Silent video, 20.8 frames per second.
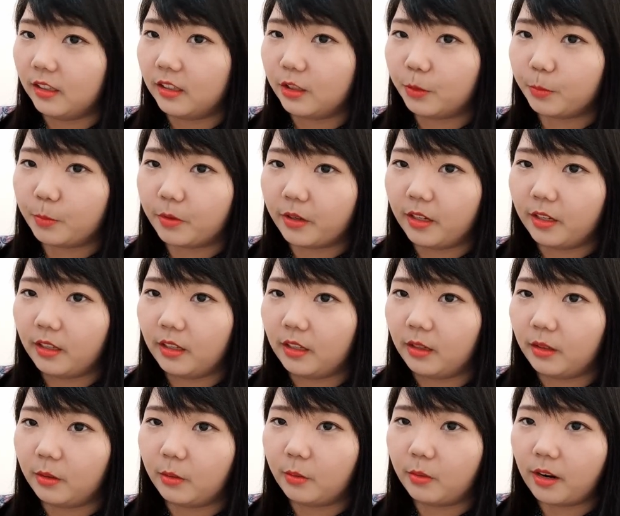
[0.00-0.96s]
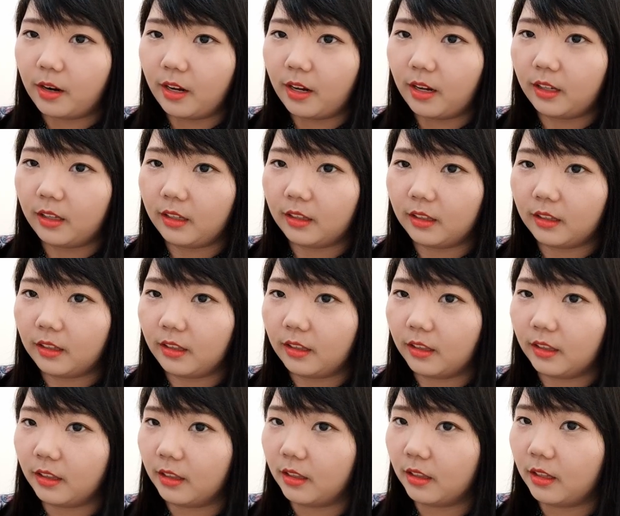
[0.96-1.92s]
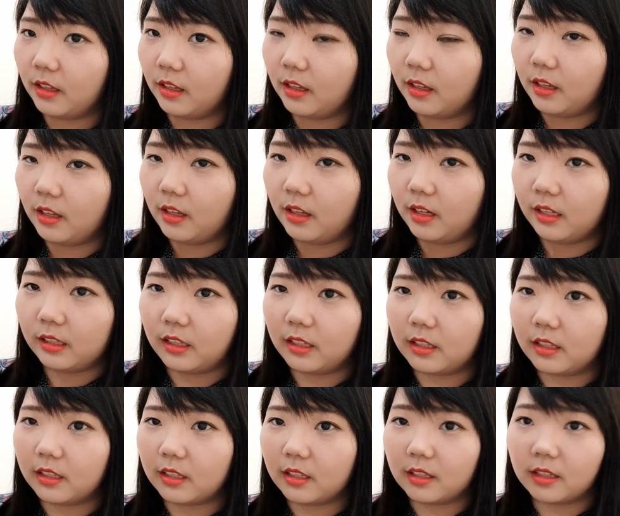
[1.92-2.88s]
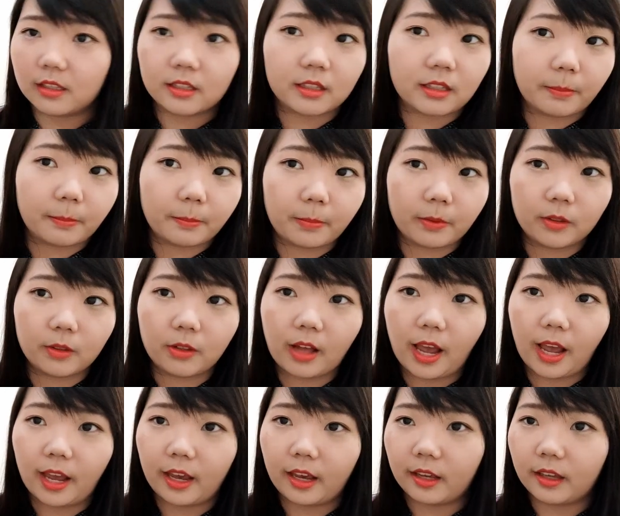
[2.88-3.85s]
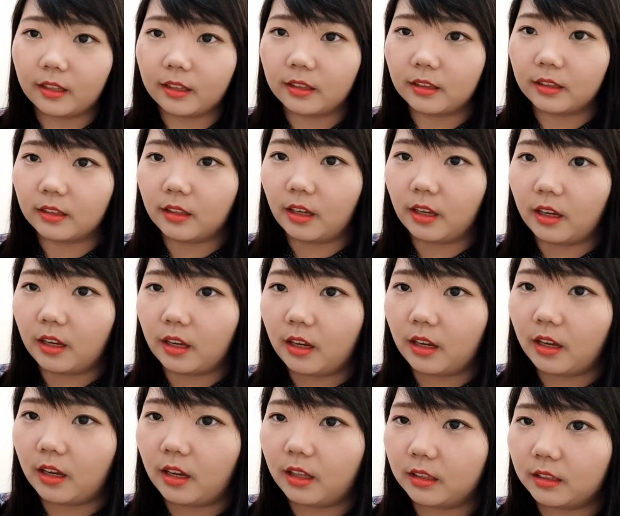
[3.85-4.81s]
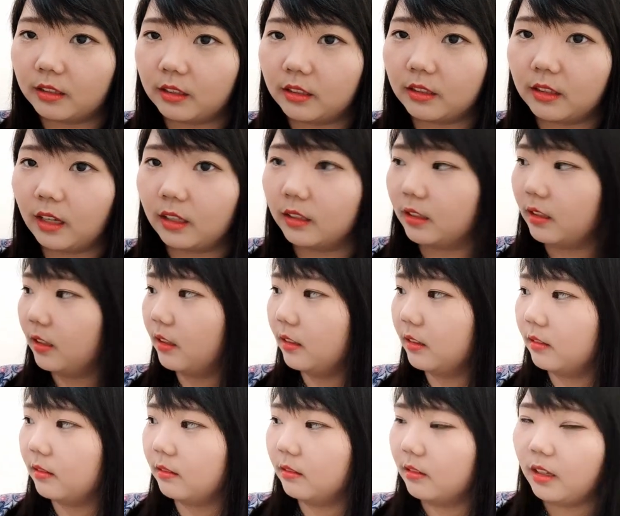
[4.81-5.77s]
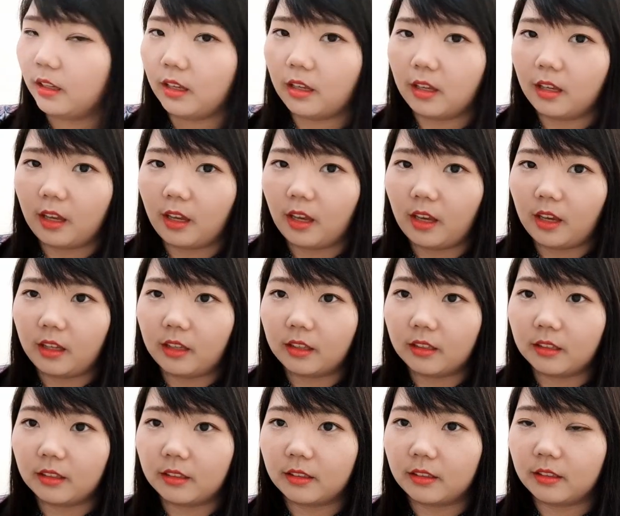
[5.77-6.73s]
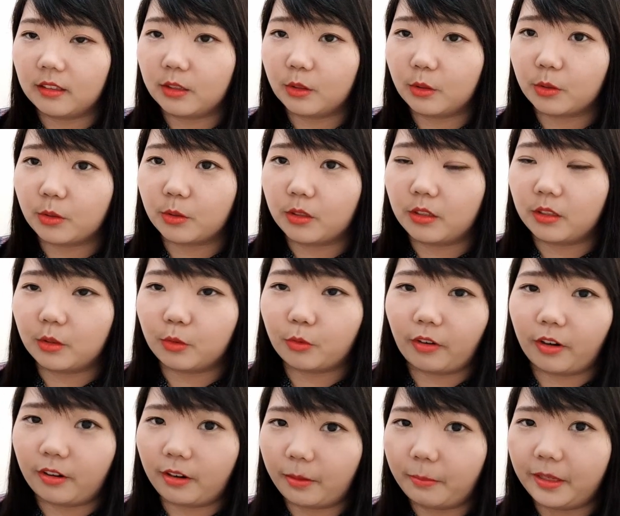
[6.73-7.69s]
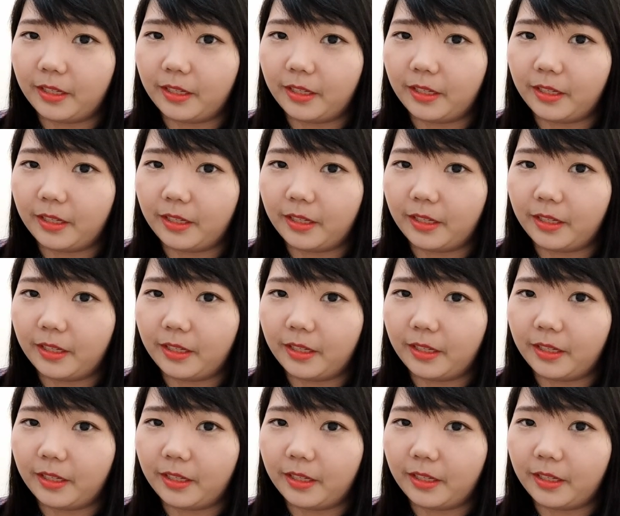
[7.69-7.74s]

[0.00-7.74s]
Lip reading: It's pretty, right? It is simple and elegant, I think. And it's very